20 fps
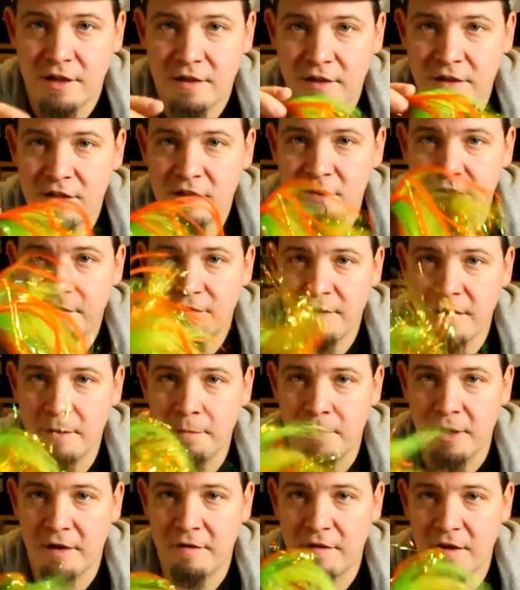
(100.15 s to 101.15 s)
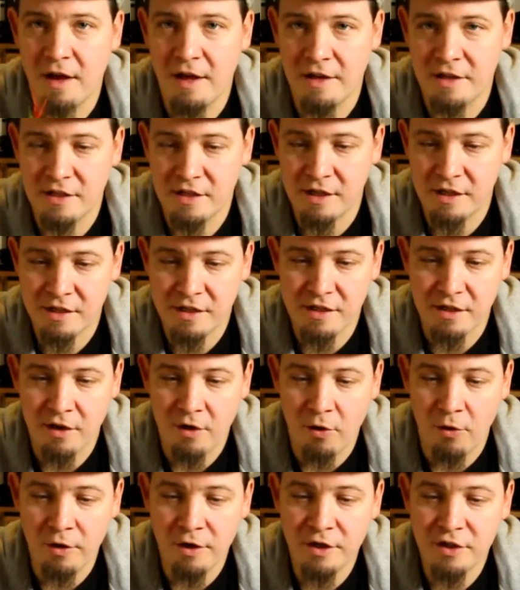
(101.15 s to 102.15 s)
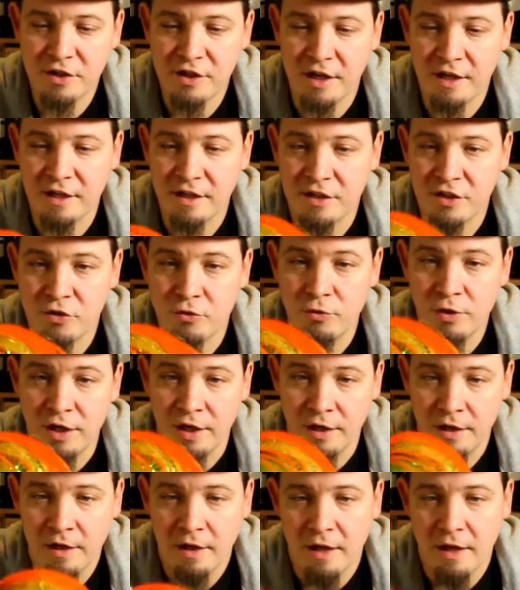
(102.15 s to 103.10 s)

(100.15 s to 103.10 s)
This is a fairly big fly. It's orange and it's green.